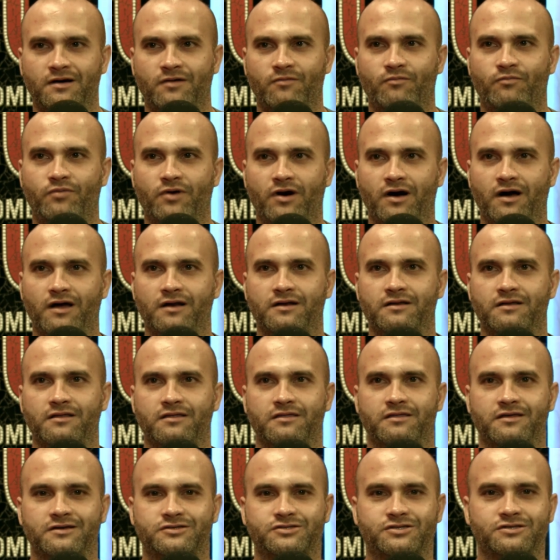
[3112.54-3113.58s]
but
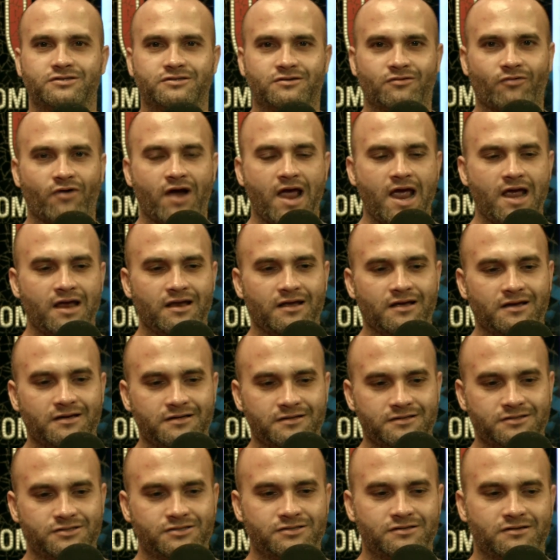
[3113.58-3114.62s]
this is great
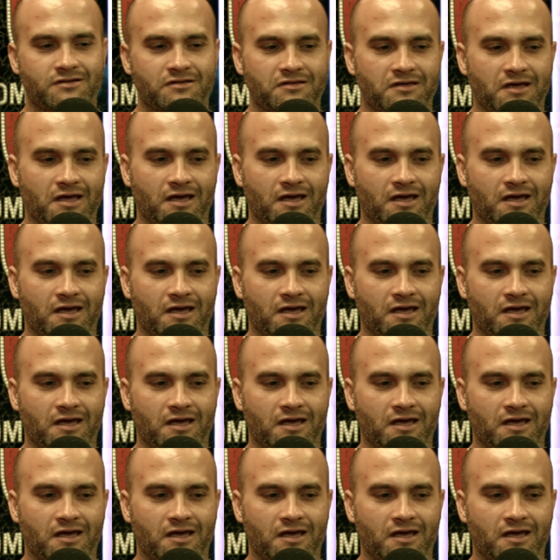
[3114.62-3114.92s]
is the